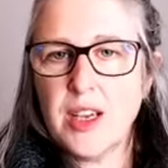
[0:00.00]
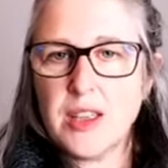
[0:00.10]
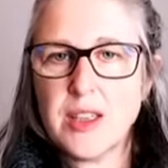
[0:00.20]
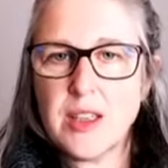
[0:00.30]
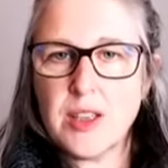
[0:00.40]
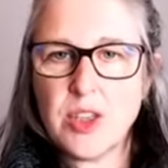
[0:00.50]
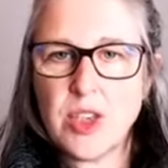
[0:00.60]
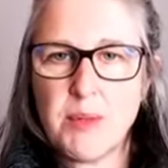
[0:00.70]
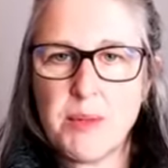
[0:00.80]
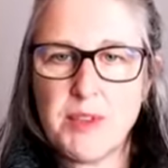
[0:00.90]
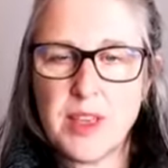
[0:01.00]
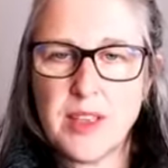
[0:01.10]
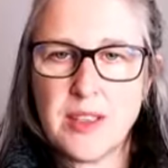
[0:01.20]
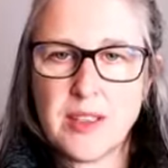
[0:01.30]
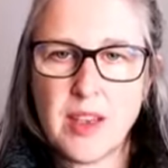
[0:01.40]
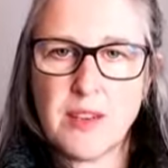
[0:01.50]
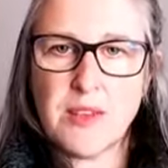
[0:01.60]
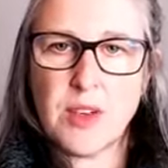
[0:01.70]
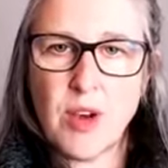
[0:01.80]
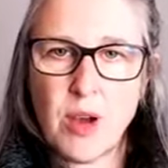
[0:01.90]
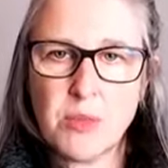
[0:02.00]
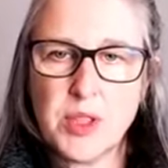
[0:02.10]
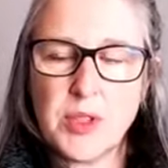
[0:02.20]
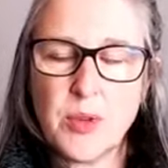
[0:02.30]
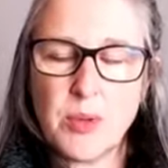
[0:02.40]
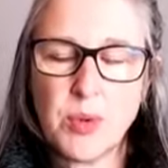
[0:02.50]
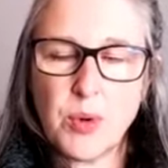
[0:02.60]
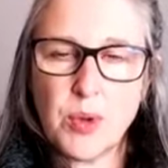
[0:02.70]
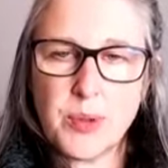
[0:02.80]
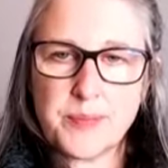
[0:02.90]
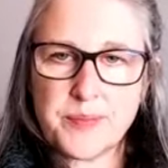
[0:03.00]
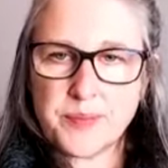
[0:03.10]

to the shape of the inside of the goblet or bowl.